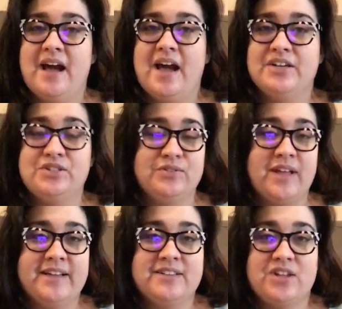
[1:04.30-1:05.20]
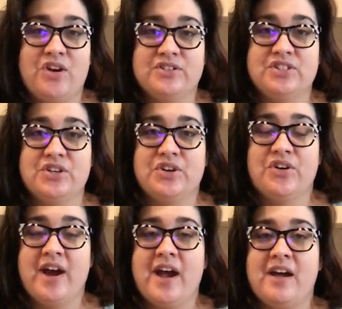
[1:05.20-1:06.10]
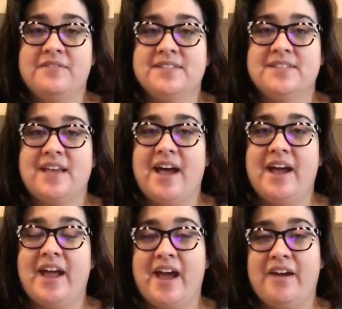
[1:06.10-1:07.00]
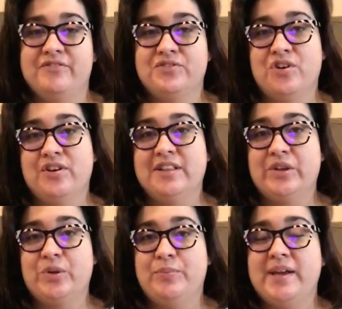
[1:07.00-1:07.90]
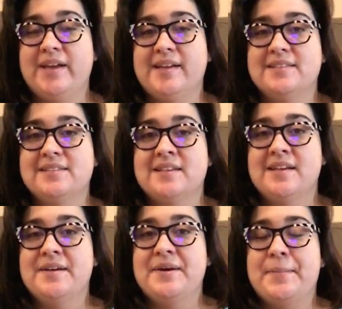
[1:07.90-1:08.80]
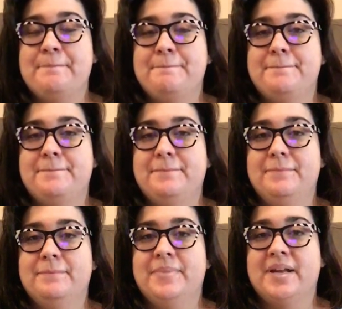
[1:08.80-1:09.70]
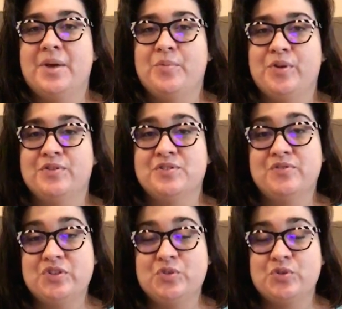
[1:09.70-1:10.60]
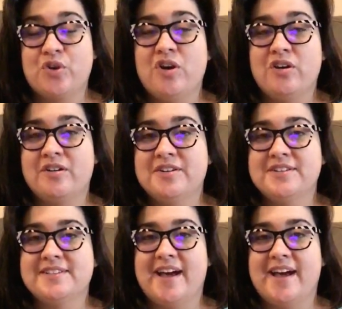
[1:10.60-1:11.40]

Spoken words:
I do like arts and crafts. I have drawn a little bit, but I'm one of those visual drawers.